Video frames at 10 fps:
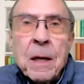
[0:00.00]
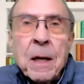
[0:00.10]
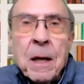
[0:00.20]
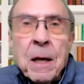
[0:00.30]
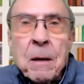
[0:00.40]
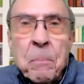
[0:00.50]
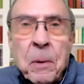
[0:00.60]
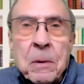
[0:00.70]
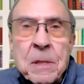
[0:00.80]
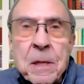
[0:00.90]
Uh,
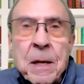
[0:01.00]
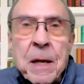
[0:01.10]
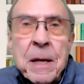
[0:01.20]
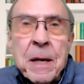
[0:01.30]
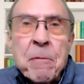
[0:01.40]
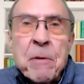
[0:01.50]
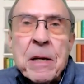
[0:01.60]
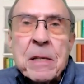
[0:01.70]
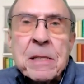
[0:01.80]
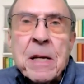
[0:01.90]
but uh, here he
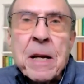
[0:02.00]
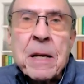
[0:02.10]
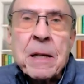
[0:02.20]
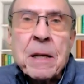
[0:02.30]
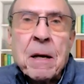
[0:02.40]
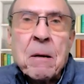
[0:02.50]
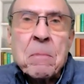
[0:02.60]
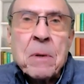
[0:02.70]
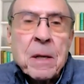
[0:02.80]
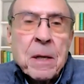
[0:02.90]
is saying,
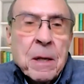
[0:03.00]
um,